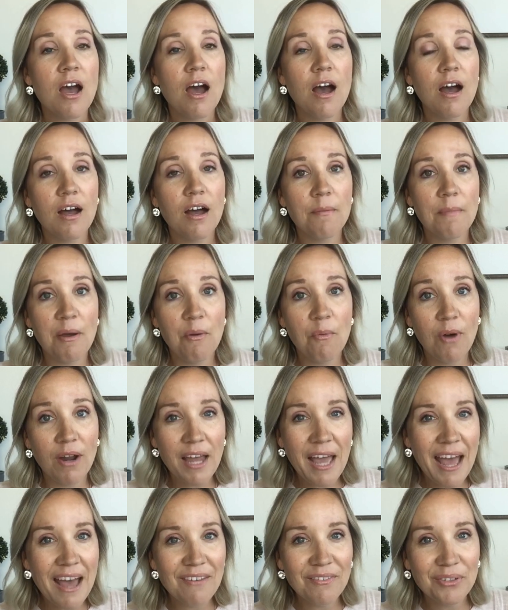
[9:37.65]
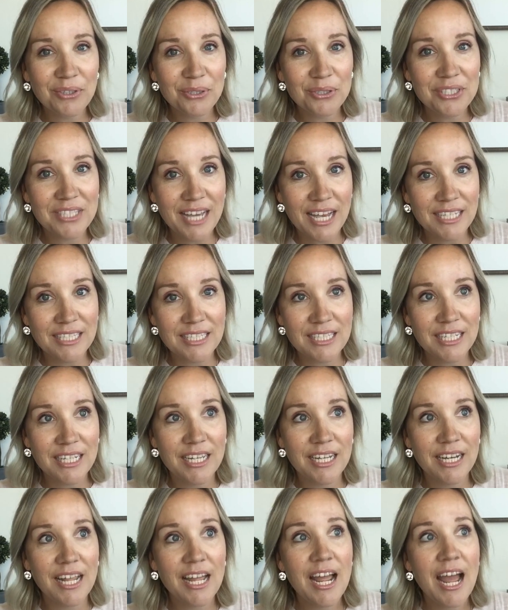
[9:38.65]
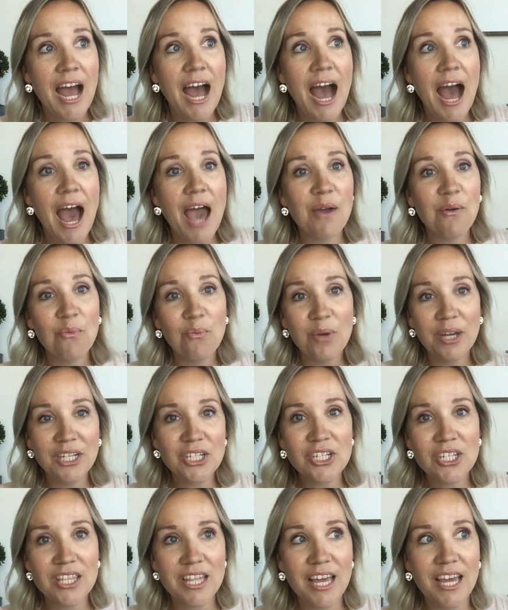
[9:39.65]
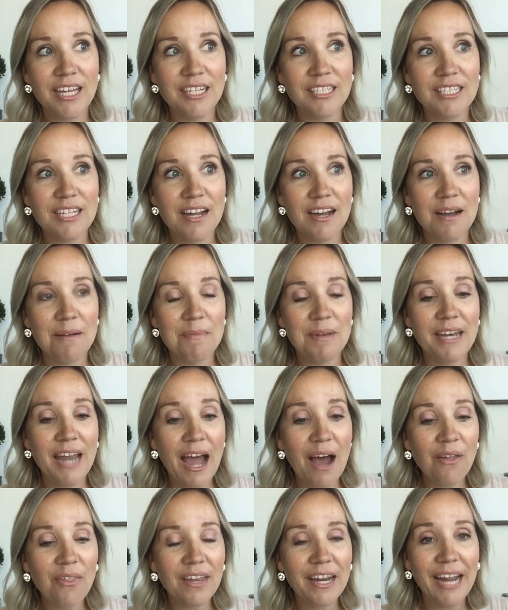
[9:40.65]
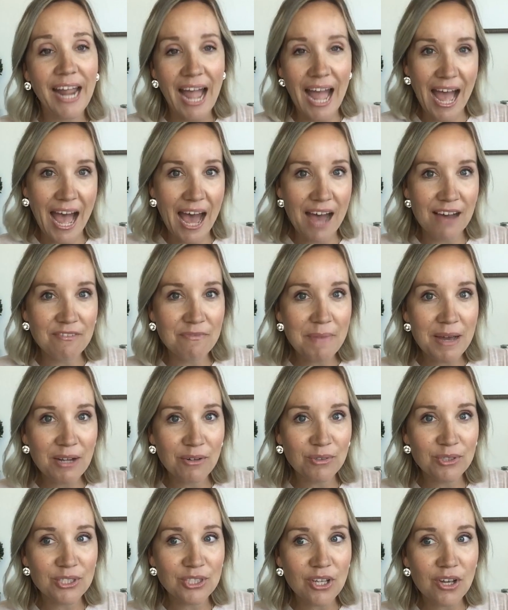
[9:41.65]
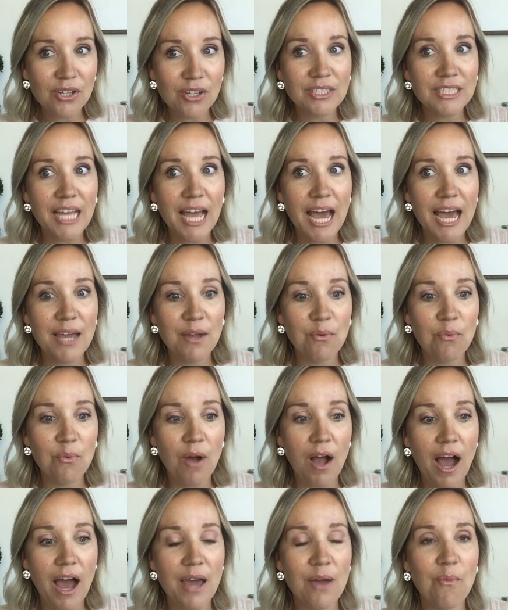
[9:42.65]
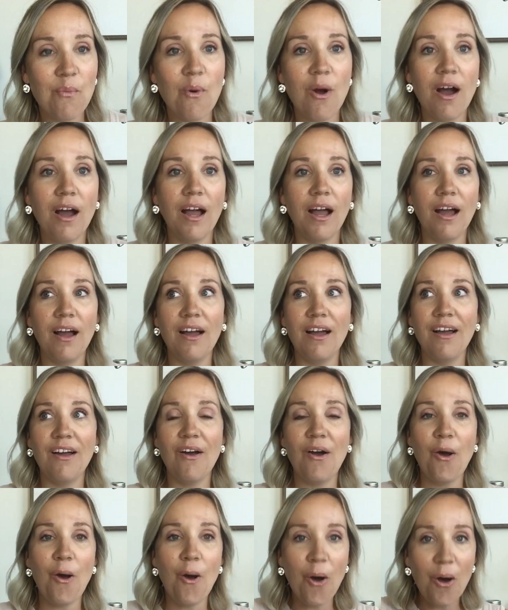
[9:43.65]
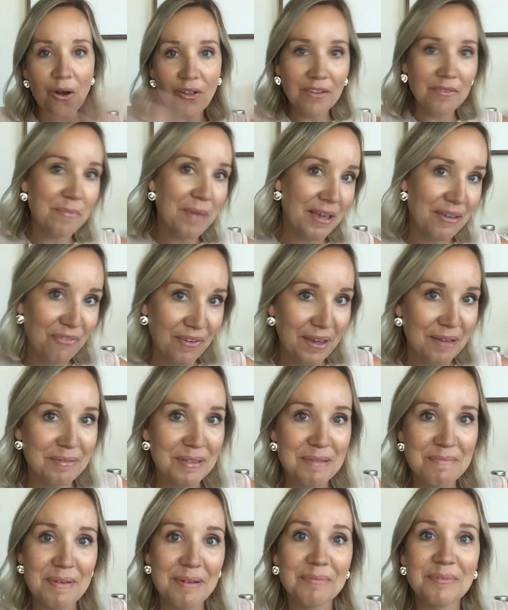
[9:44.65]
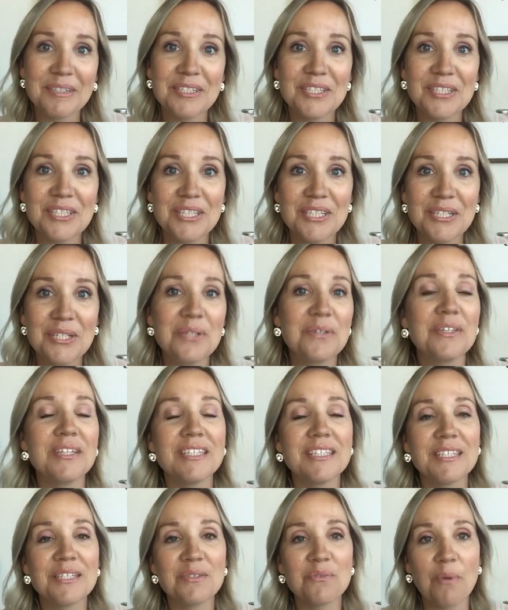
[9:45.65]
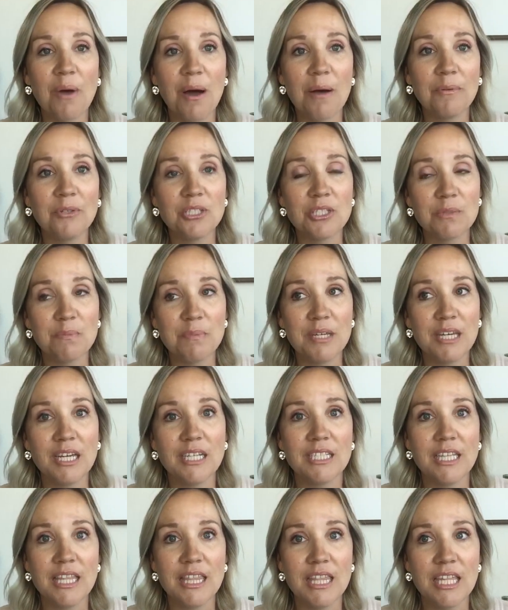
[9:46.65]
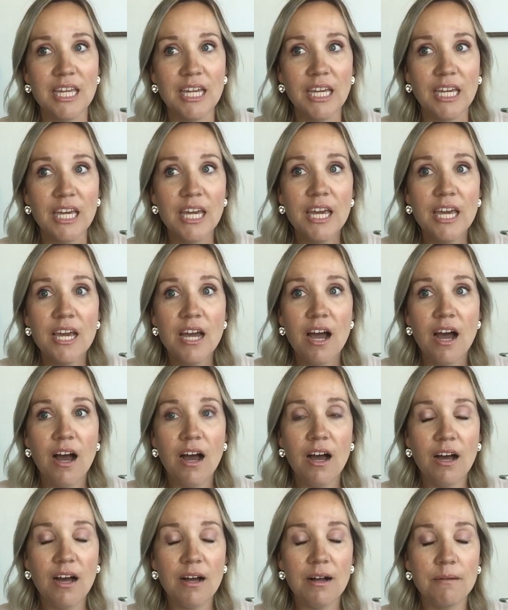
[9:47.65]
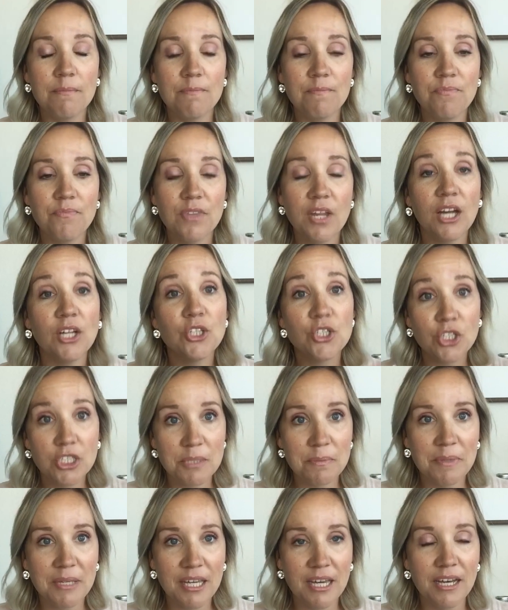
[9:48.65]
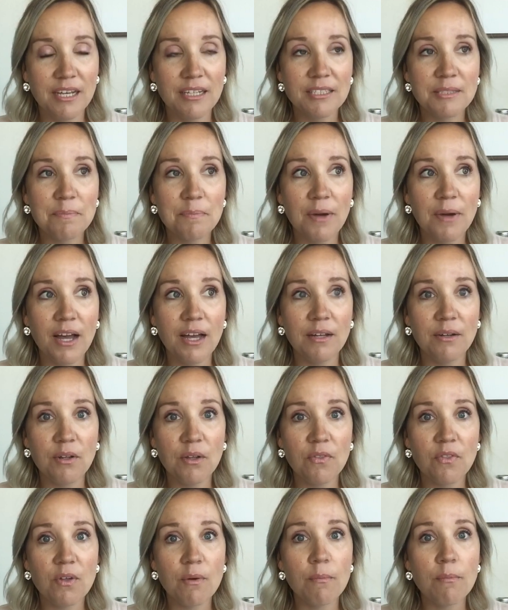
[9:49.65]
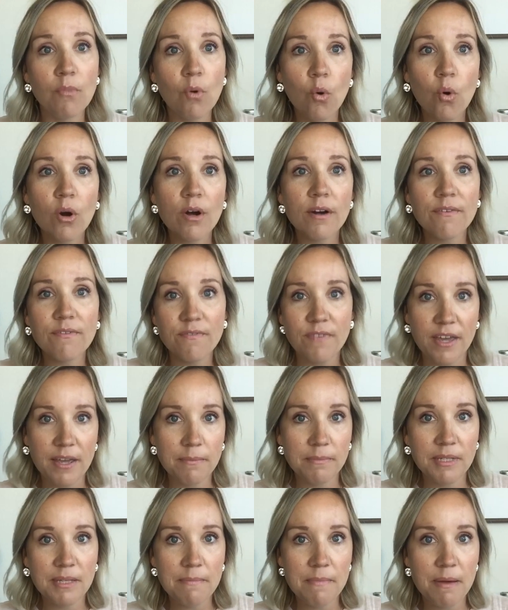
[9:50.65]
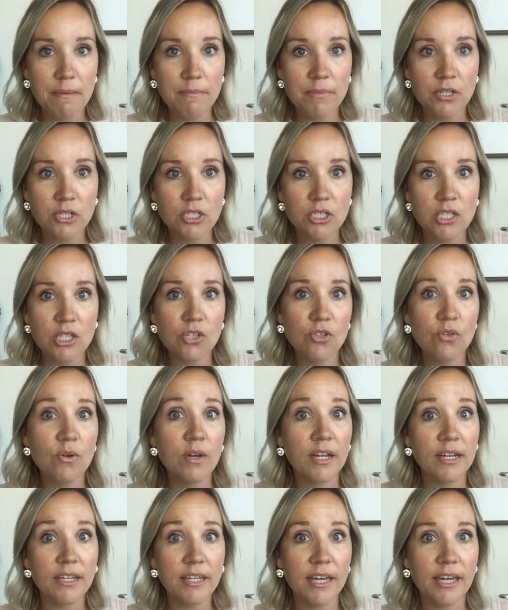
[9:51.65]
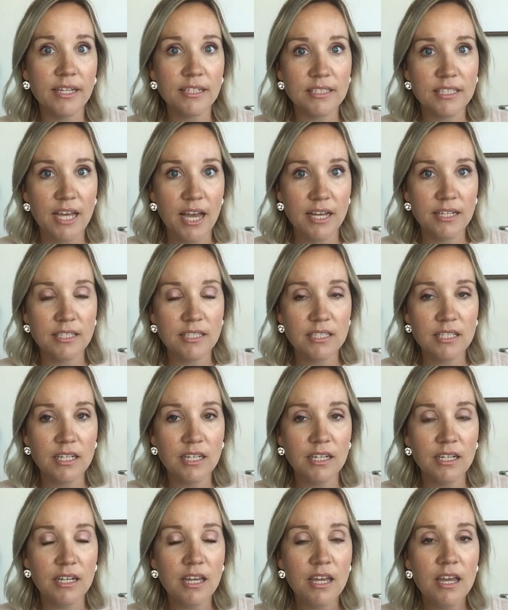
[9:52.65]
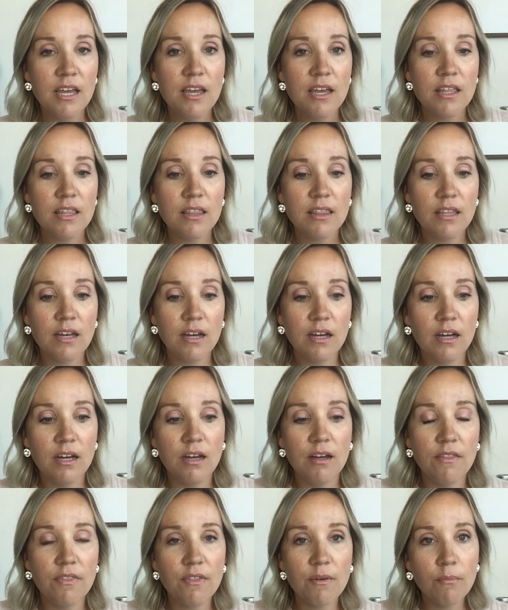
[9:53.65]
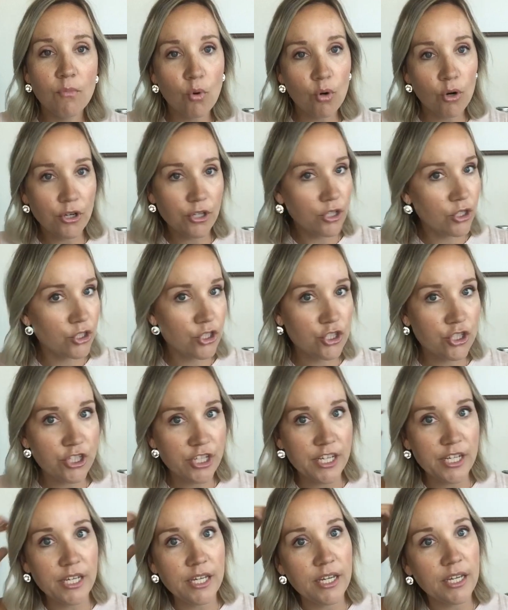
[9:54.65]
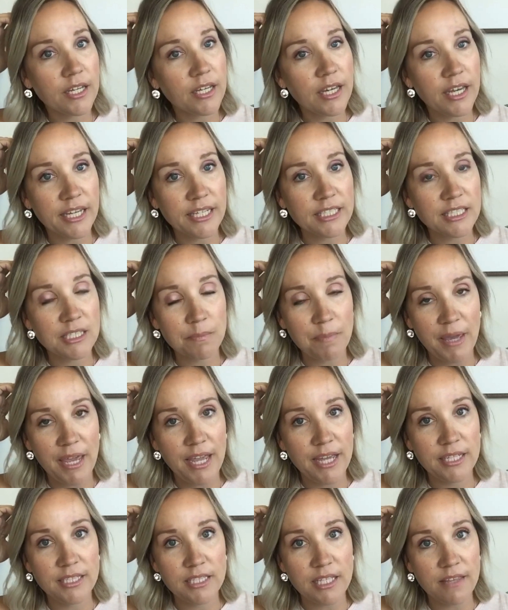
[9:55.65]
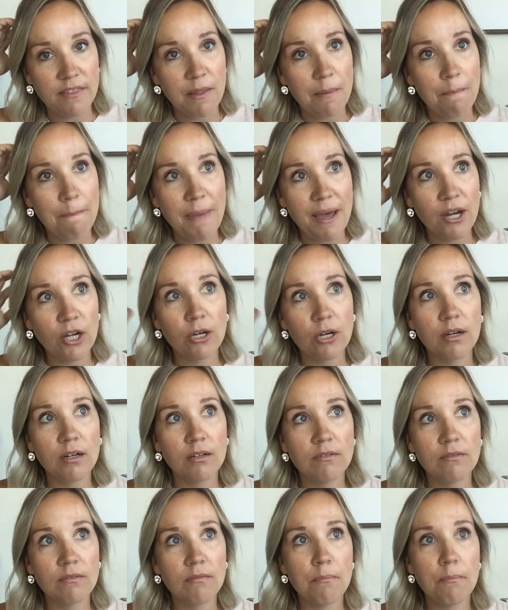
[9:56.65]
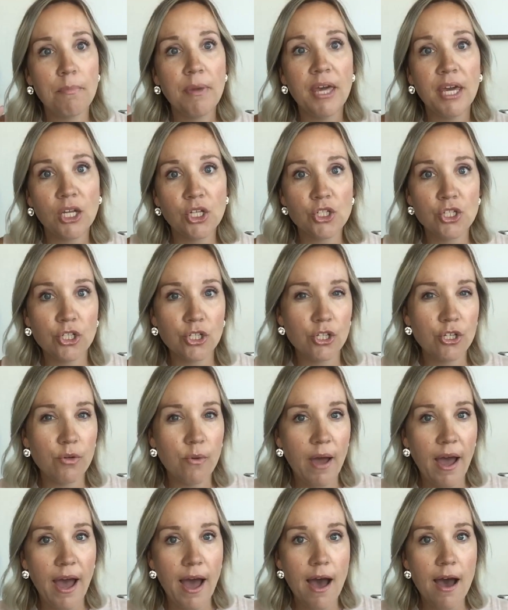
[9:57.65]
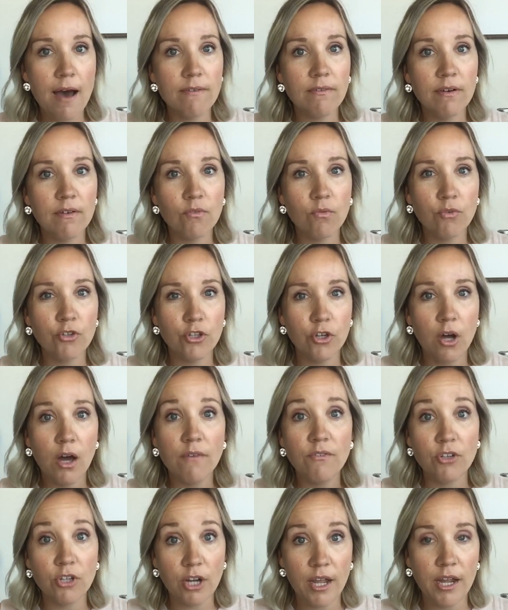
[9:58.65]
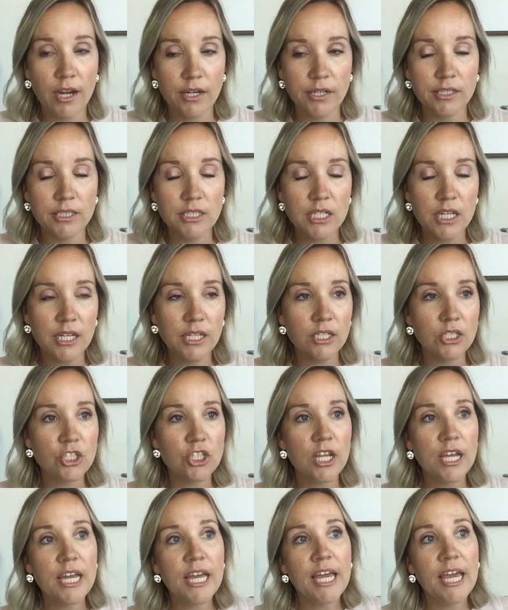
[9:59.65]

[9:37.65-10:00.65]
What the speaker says: I want to have her tested. I wish that now that I have my results, I want all of my family members to do this as well, just because I think, not just because, but the more family members that you can get tested, the more your tree expands and the better picture you have of your heritage.